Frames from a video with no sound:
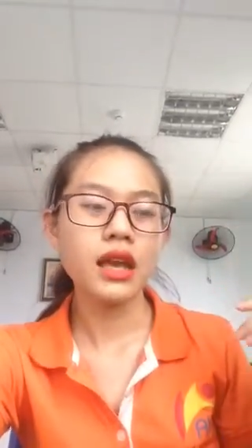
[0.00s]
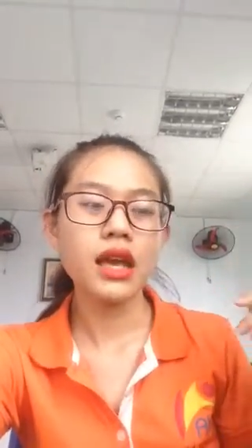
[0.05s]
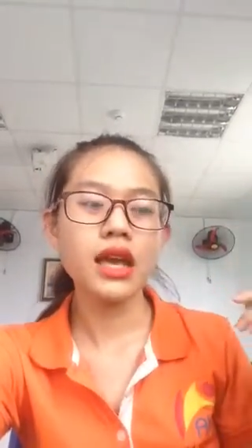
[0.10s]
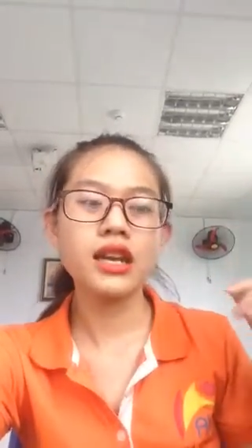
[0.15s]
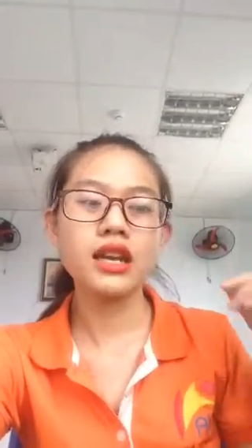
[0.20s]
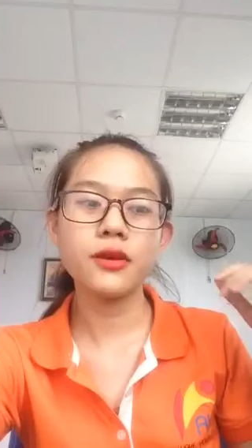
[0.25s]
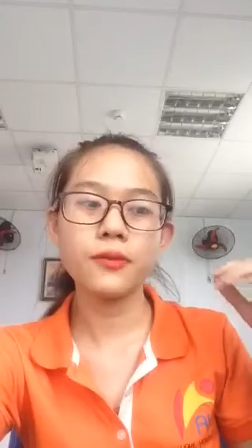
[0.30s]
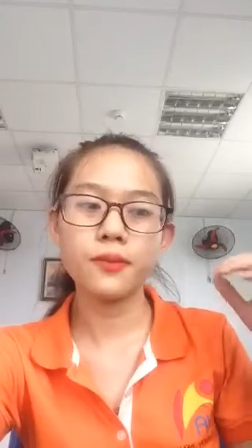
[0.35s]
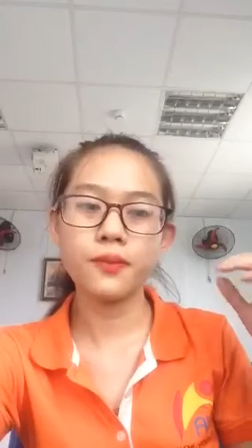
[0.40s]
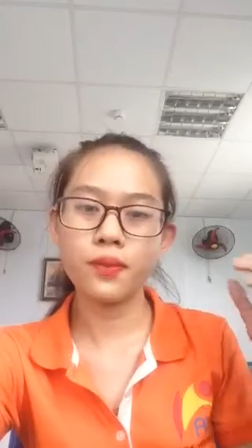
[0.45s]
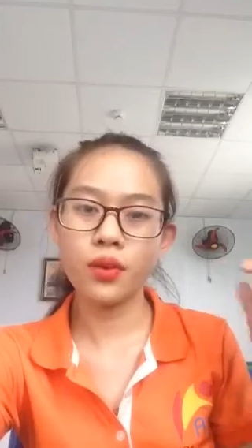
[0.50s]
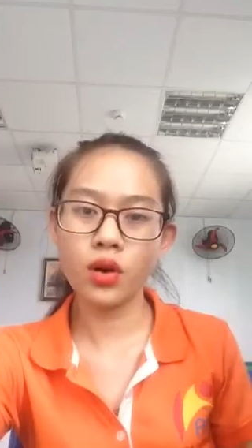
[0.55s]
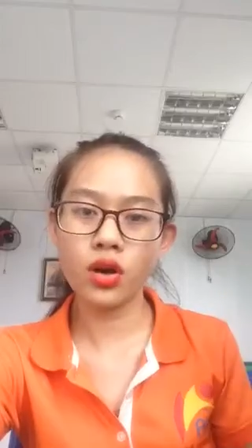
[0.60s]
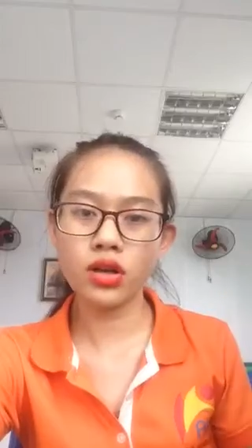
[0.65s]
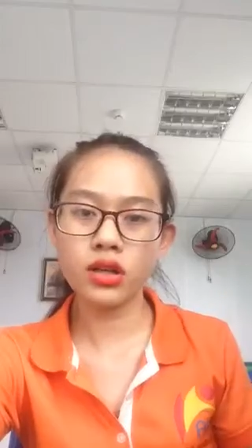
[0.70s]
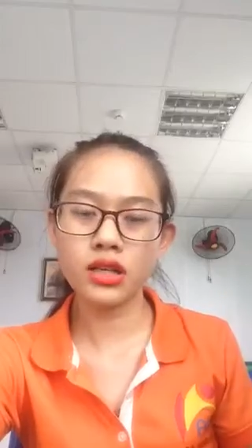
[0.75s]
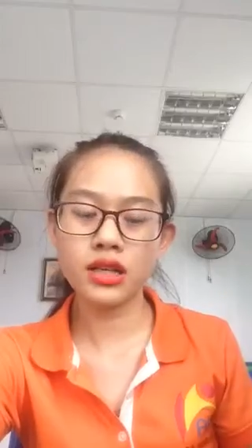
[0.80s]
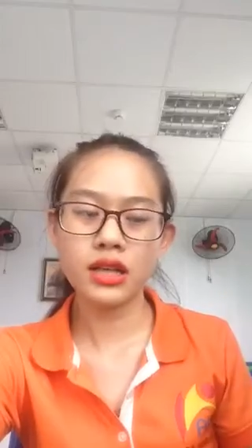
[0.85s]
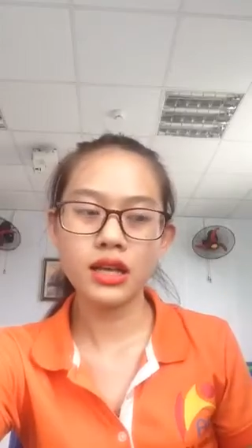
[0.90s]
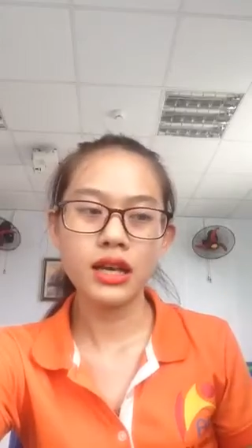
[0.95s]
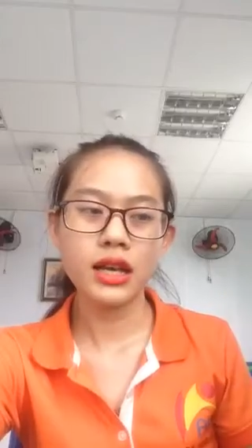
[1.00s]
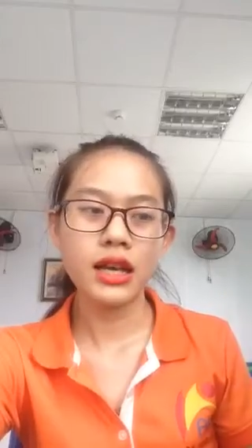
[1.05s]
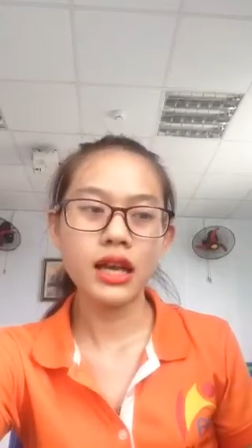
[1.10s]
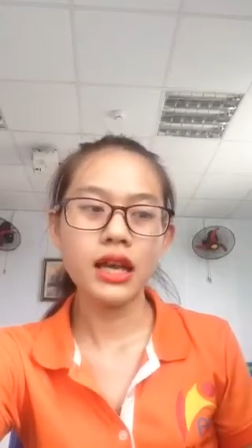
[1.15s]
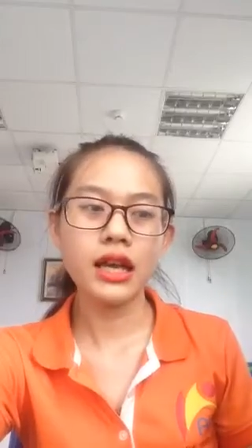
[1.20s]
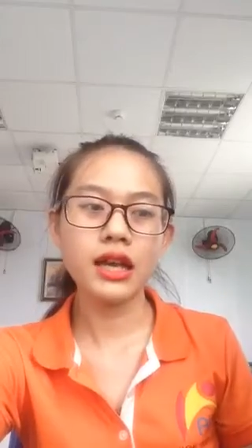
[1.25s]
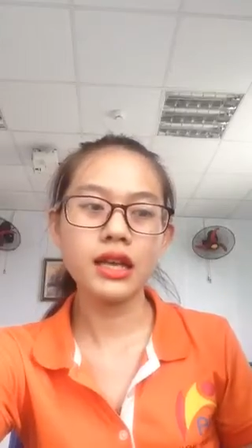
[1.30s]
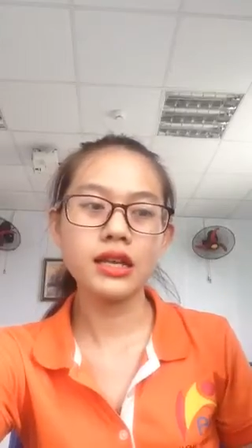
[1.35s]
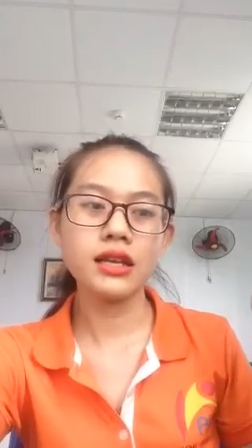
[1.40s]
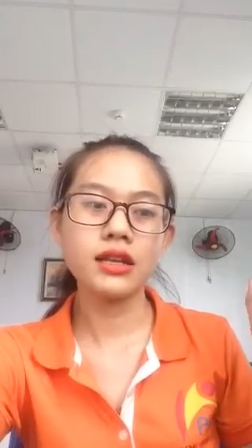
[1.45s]
in a book,
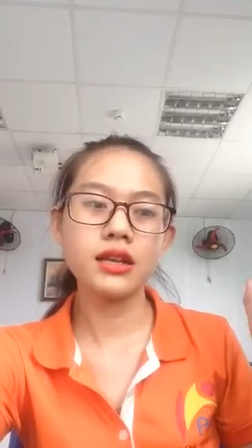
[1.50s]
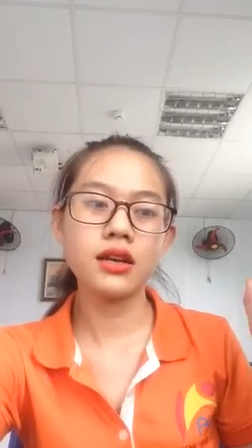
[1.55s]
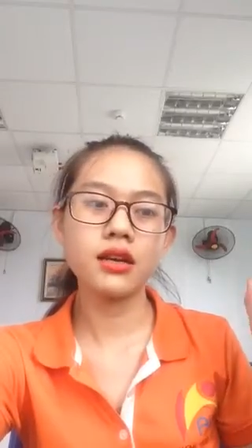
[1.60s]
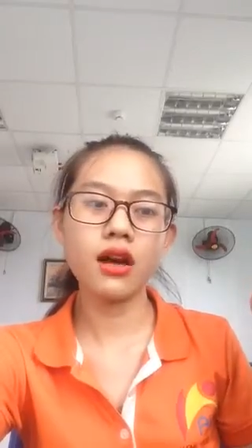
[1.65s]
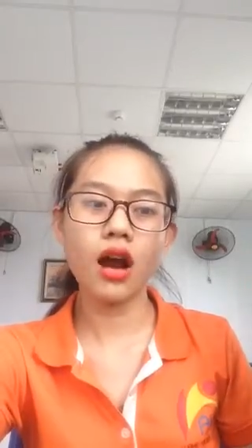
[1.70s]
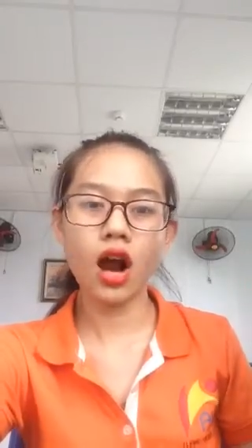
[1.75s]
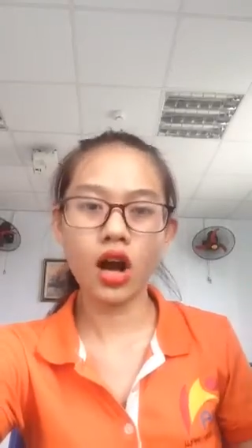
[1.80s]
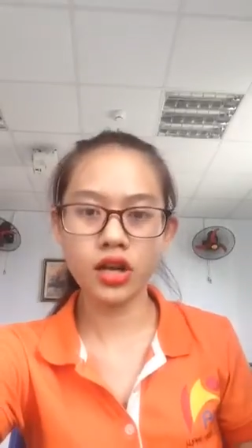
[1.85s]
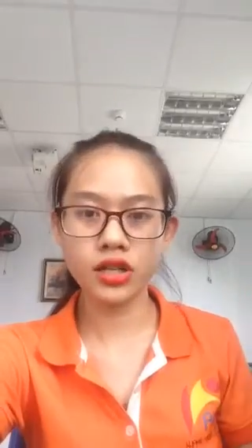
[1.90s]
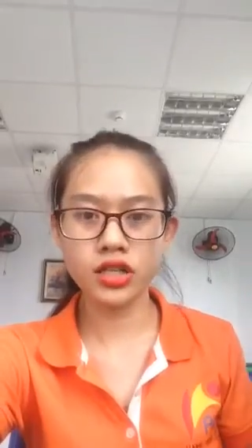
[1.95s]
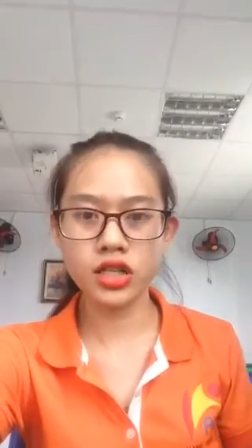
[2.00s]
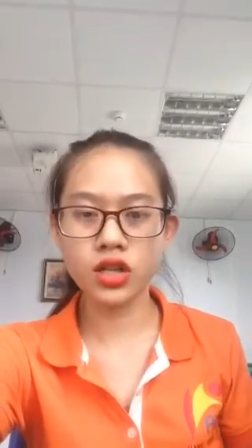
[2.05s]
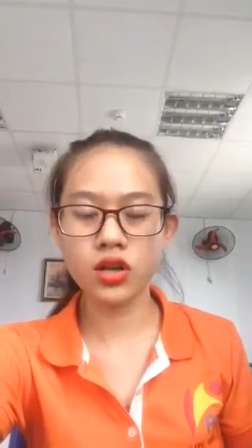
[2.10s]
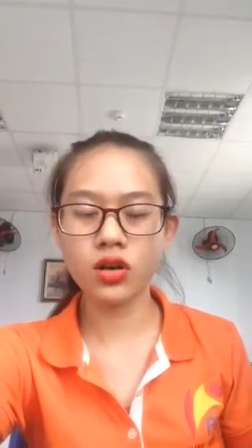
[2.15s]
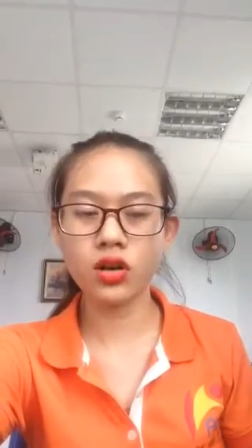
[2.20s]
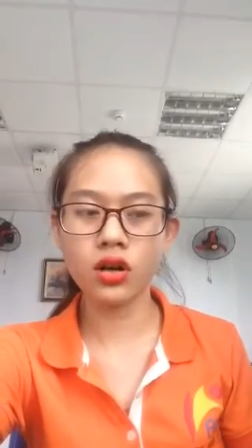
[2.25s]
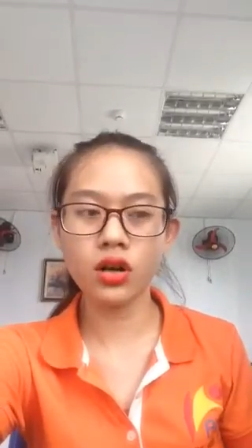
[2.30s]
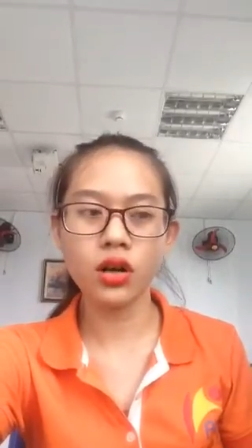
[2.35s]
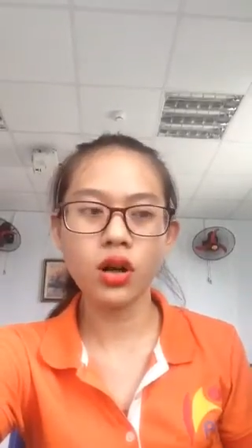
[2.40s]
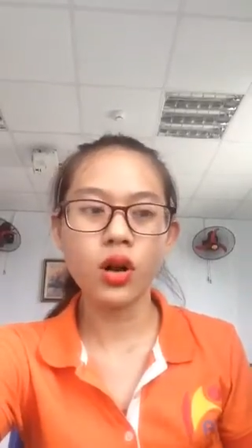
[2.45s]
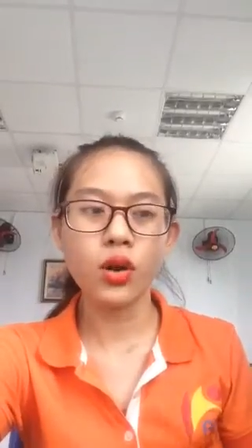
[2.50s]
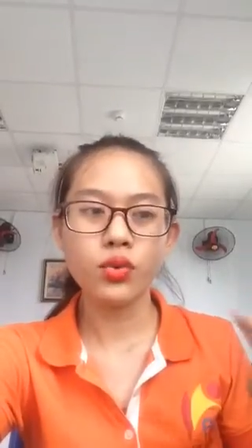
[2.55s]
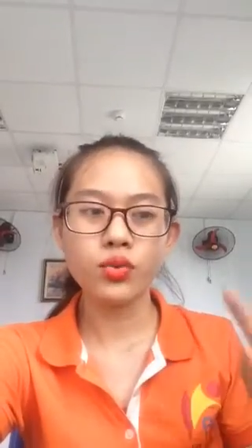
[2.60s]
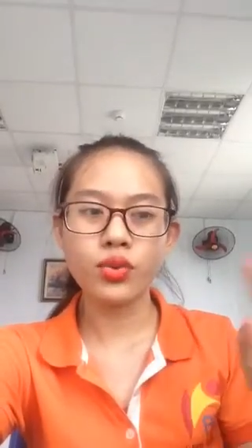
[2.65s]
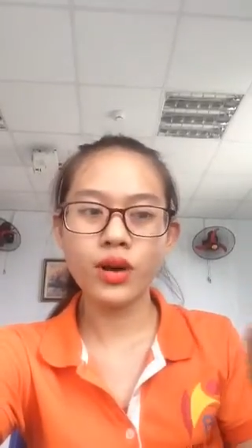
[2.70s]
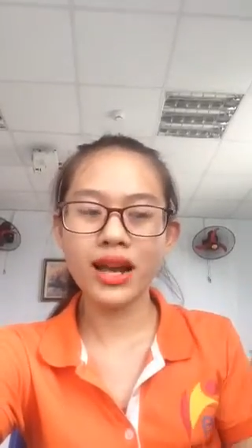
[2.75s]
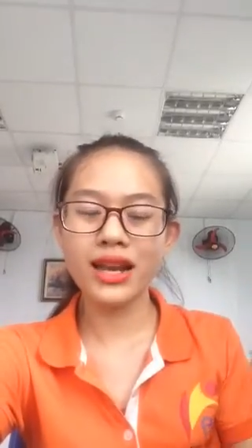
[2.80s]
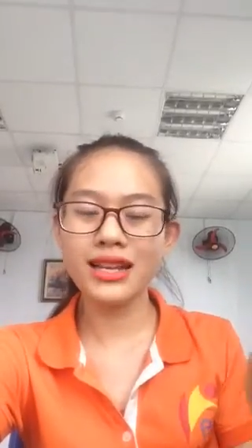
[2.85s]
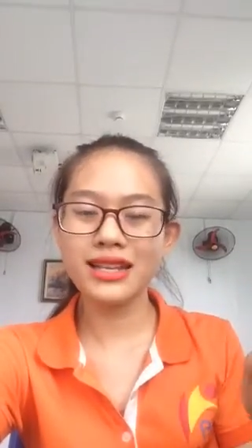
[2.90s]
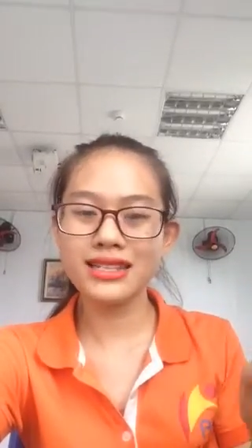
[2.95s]
in an article,
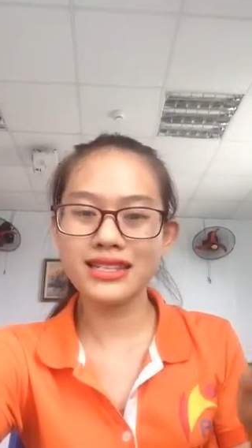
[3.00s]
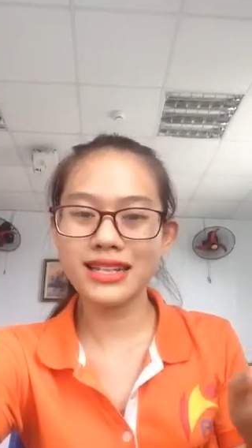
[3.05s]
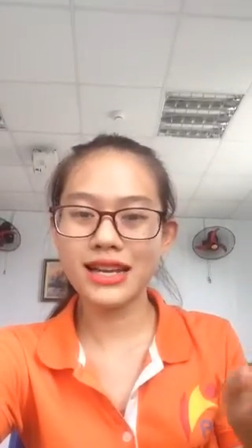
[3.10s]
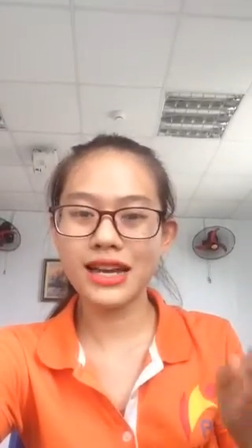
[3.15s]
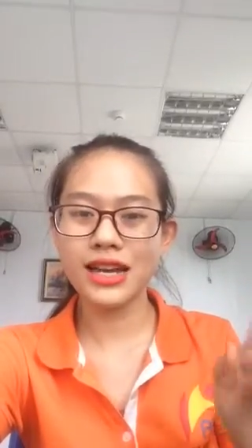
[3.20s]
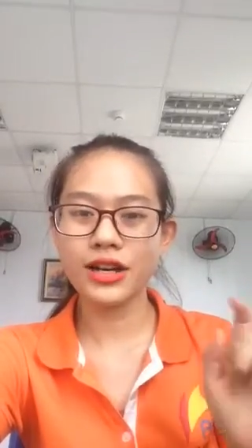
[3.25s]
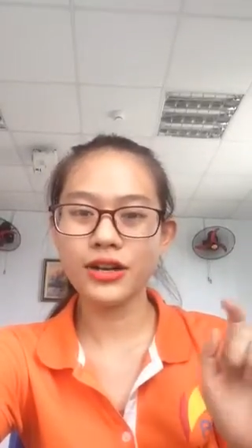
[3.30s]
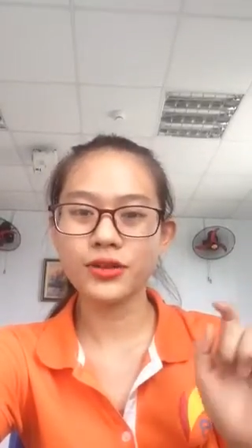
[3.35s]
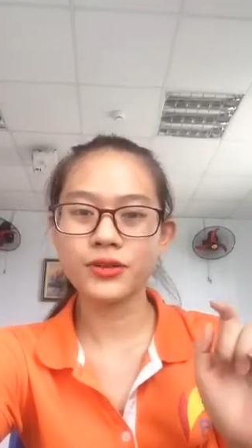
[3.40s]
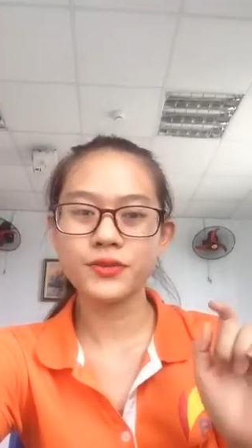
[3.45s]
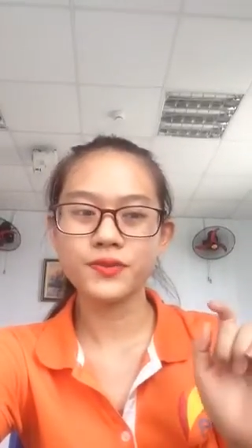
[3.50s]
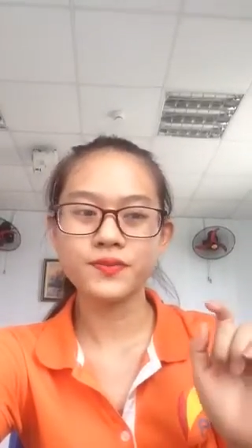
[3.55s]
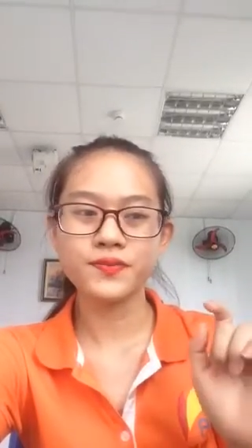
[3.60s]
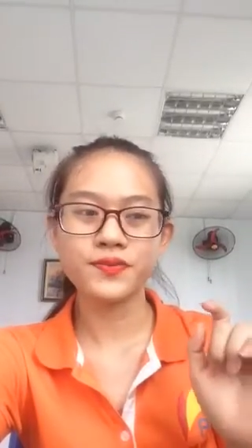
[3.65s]
write down